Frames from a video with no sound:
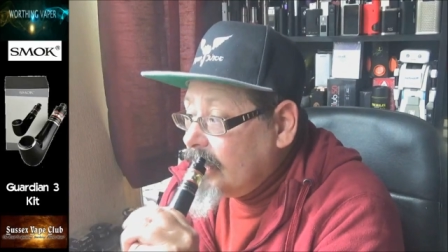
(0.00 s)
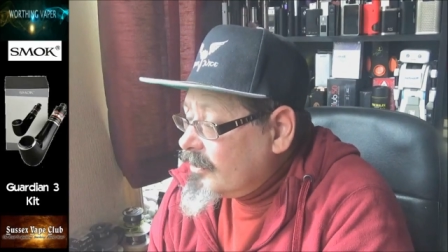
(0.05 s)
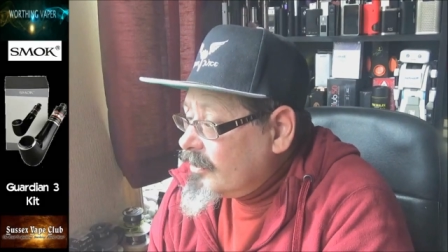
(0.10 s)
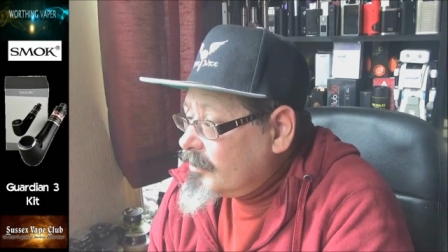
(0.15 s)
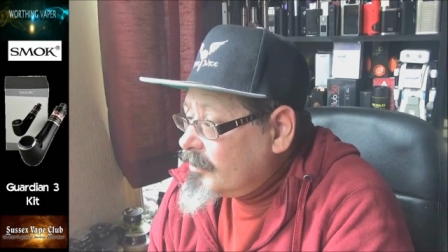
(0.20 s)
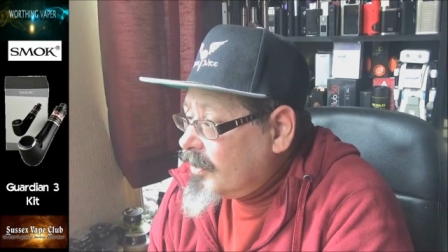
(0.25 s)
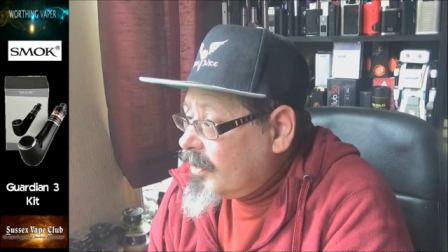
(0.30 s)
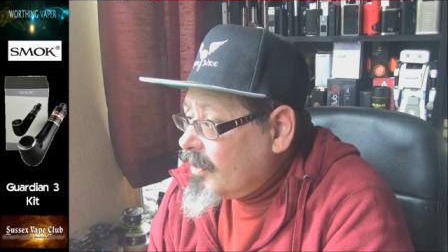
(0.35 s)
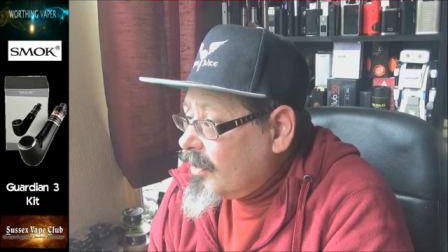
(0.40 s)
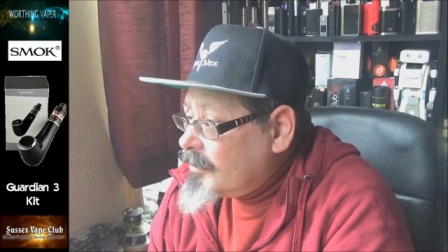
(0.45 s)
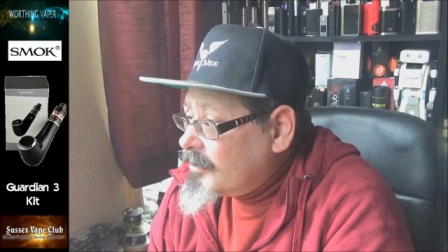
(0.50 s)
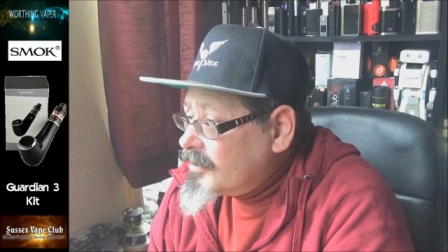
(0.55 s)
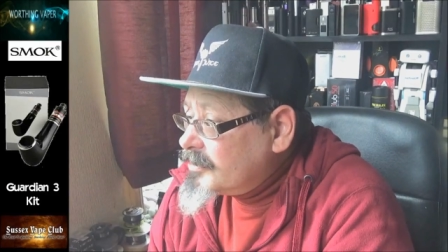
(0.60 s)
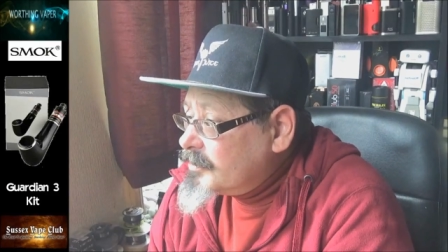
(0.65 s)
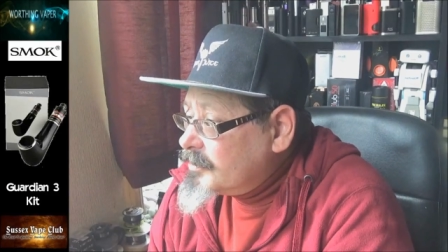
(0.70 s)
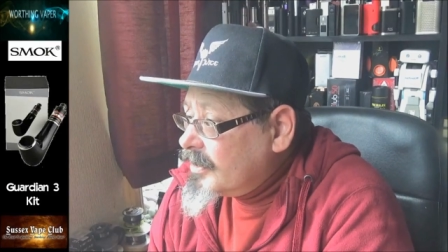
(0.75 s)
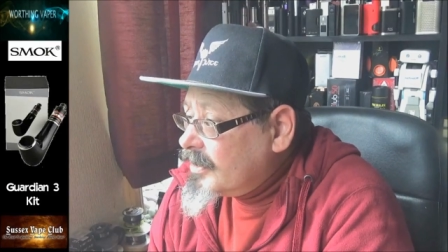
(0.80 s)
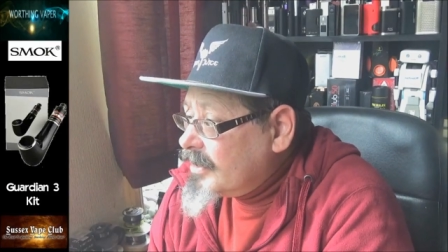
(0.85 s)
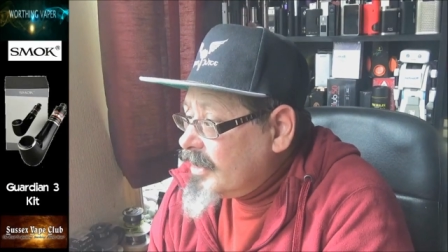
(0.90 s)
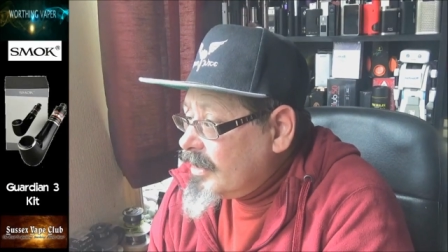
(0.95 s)
The pipe has
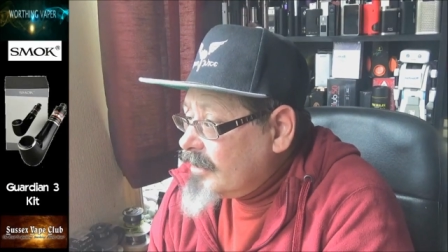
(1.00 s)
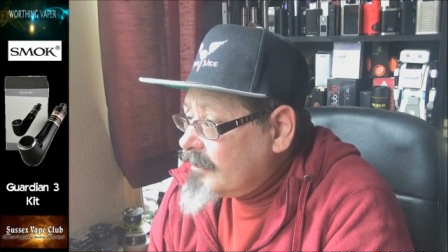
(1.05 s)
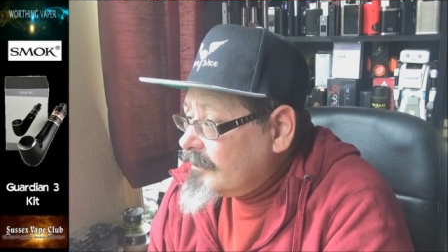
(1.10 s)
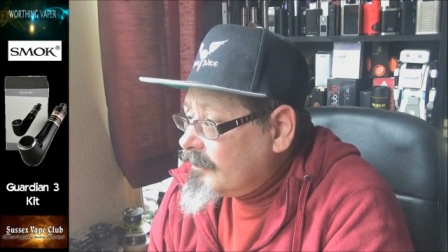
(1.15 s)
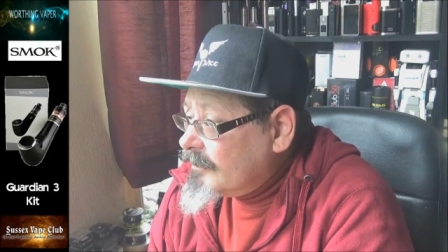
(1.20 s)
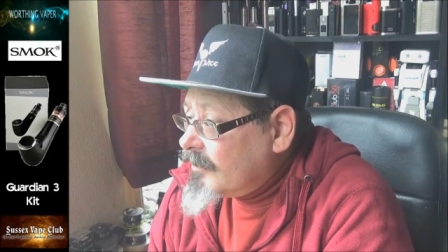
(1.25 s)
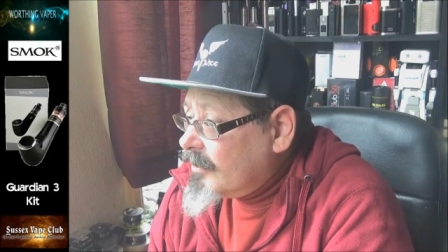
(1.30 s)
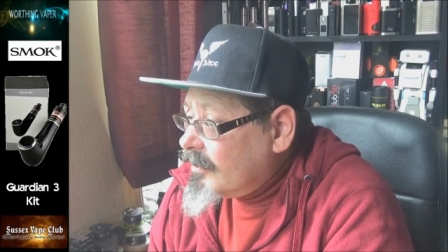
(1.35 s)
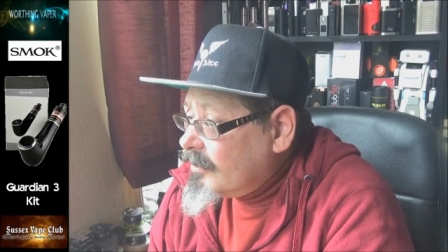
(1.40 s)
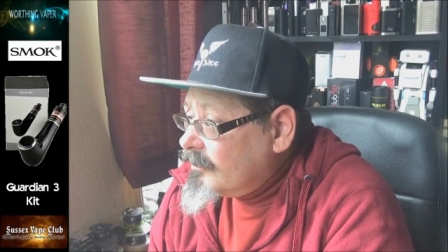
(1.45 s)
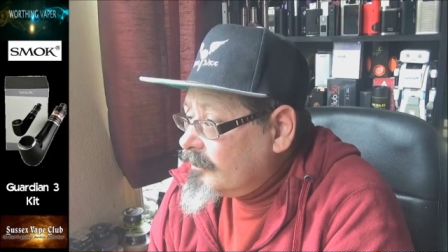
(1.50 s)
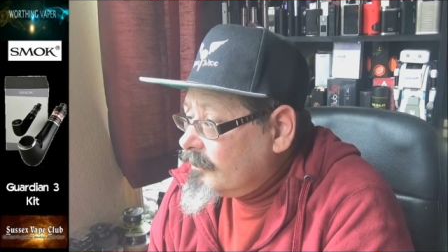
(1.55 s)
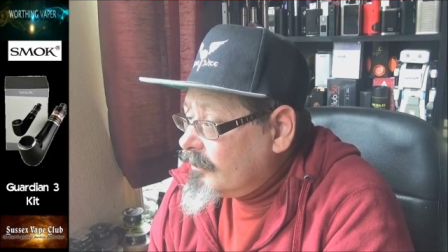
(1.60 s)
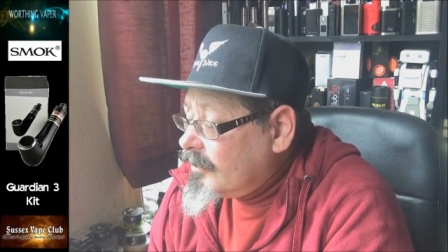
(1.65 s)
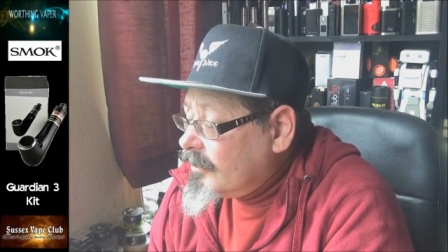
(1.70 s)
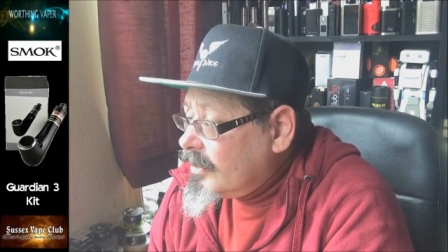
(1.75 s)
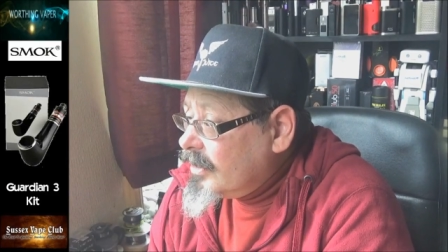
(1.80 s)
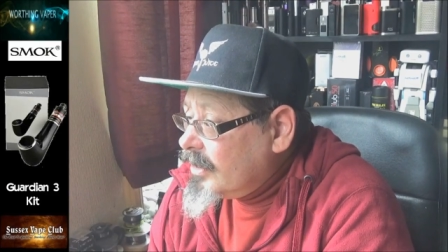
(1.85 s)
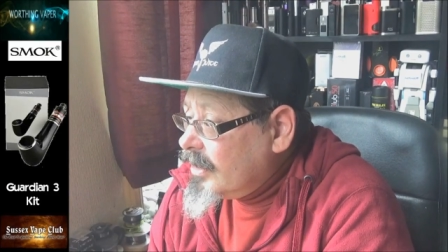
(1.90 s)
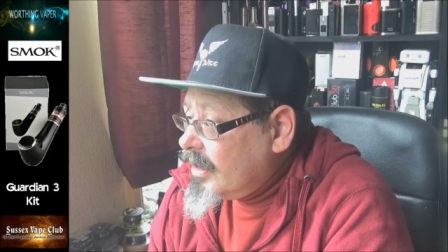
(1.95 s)
been out for
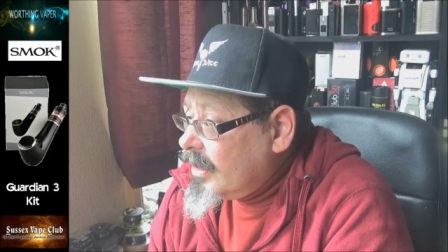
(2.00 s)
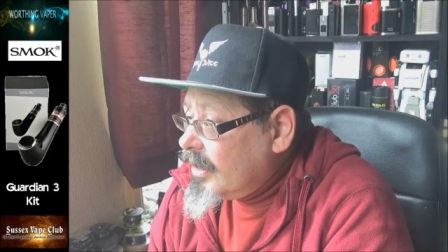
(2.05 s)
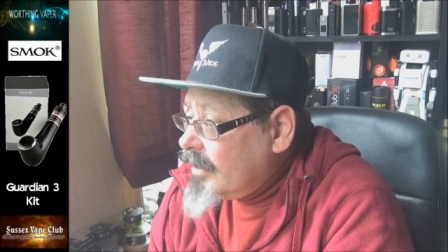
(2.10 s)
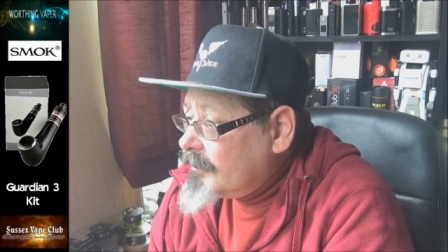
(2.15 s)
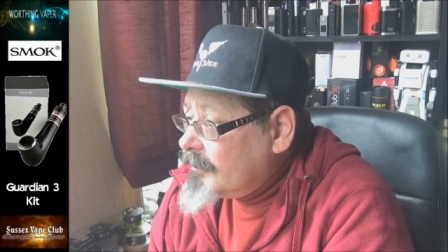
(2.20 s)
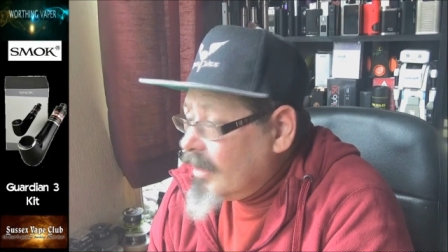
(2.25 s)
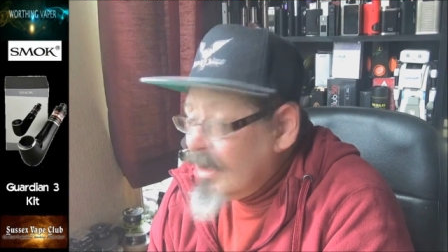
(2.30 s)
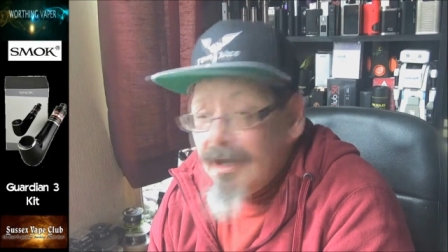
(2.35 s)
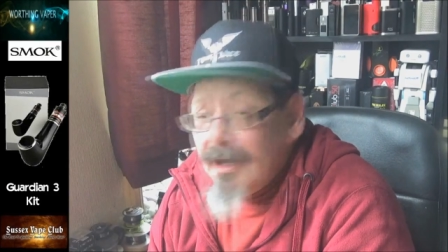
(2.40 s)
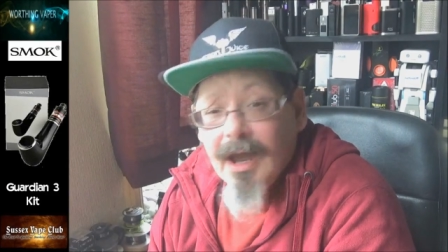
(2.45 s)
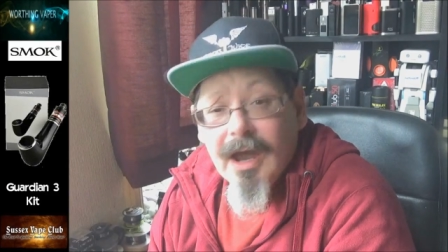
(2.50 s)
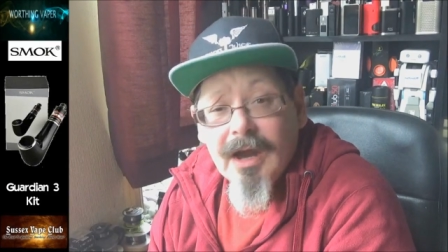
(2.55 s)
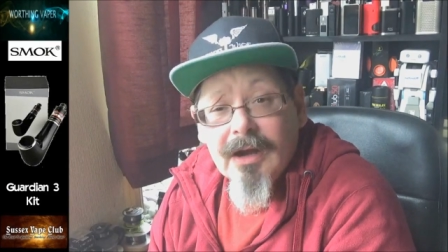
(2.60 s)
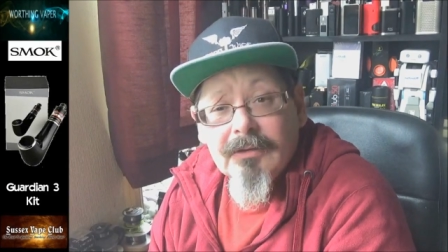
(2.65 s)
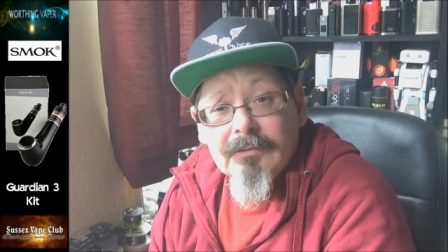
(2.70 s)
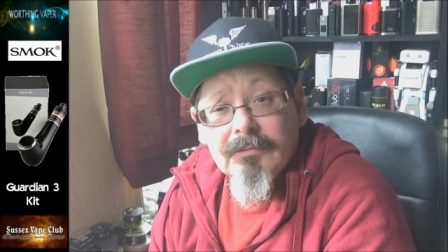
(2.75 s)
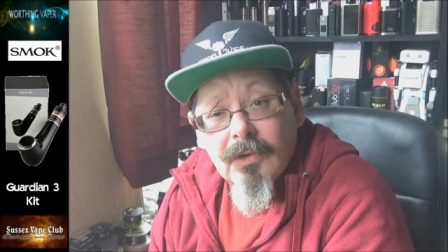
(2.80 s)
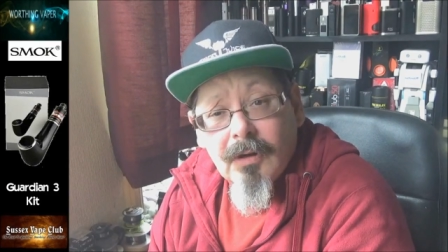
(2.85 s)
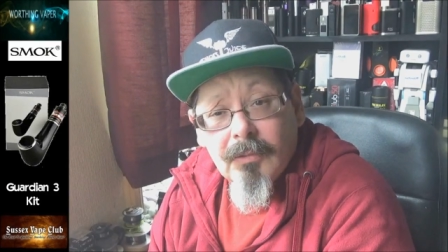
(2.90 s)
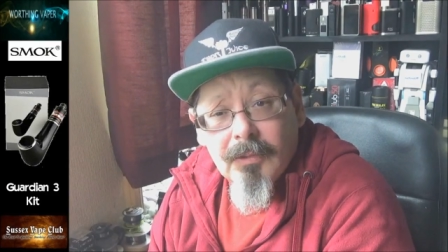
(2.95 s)
over a year.
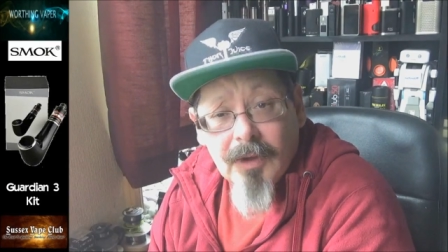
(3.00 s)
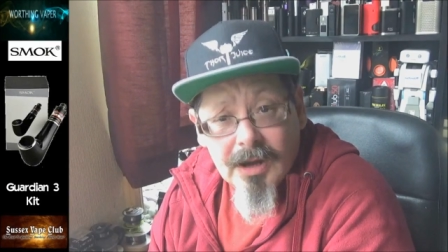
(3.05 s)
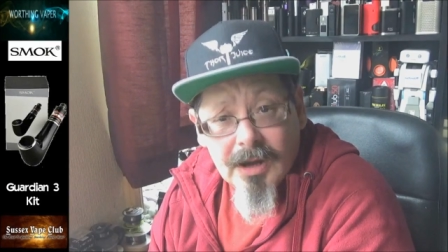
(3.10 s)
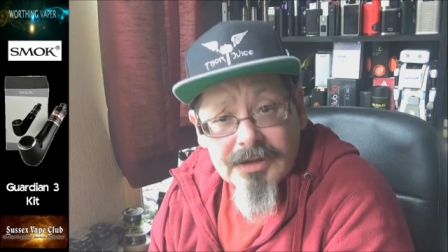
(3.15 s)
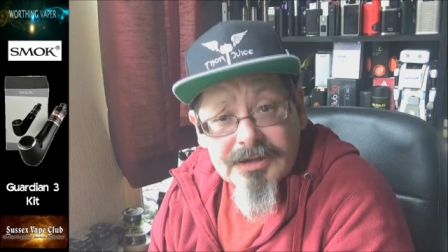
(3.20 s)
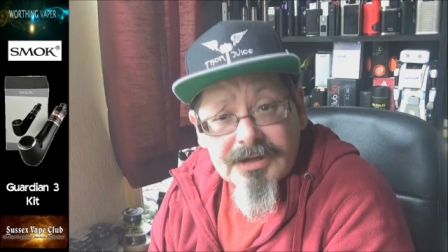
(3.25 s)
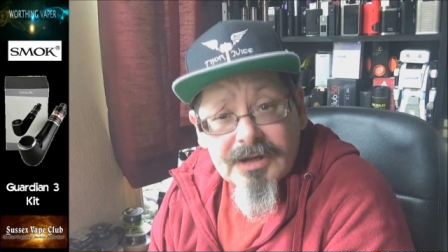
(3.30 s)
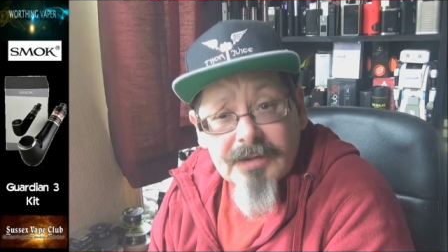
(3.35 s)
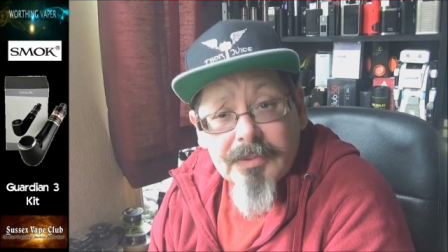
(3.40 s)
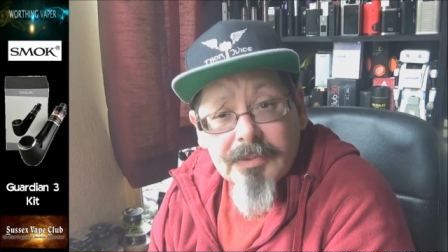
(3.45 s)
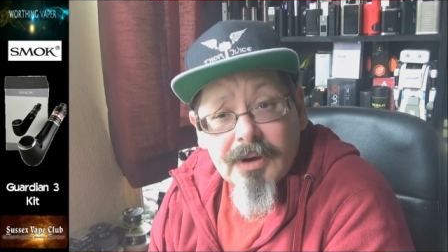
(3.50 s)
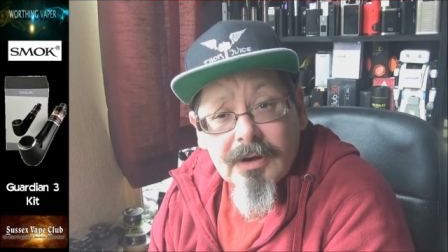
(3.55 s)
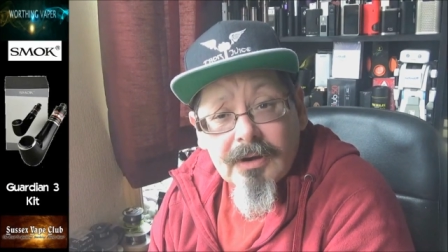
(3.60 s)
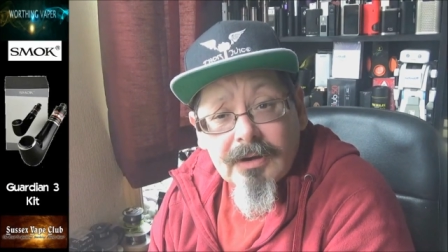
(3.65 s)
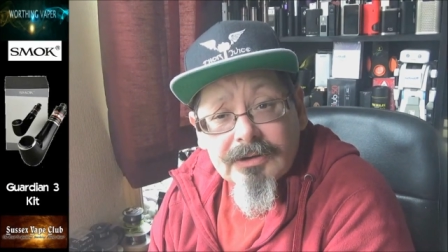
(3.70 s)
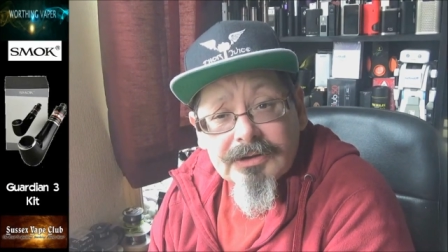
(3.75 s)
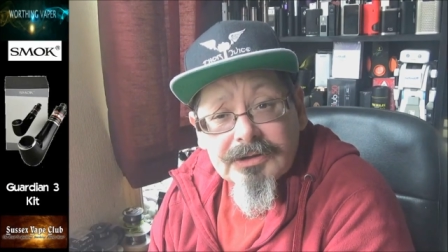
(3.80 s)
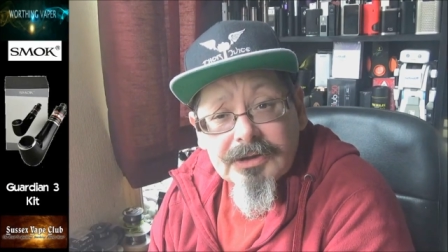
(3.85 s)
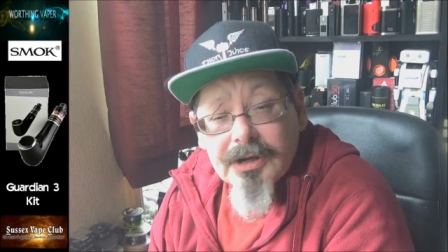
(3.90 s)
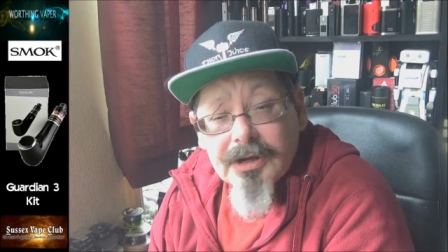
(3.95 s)
Again, I'm late to the
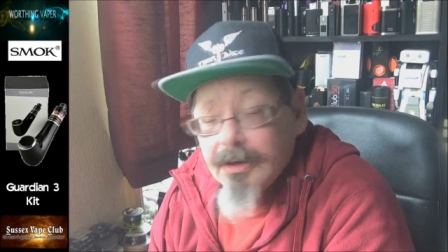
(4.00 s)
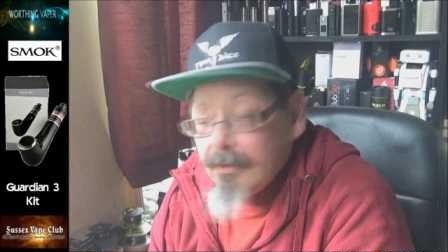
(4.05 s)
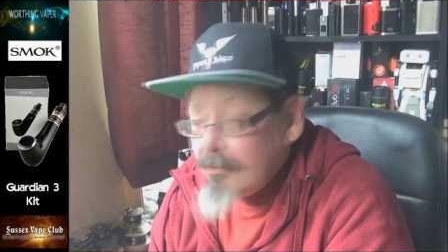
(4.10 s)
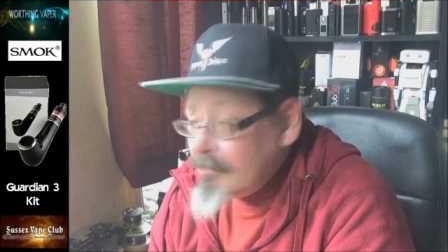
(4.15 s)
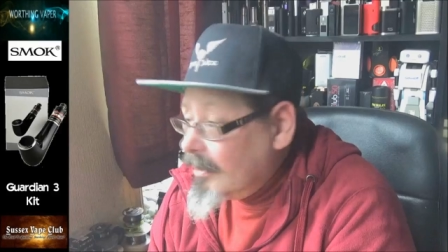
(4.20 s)
party.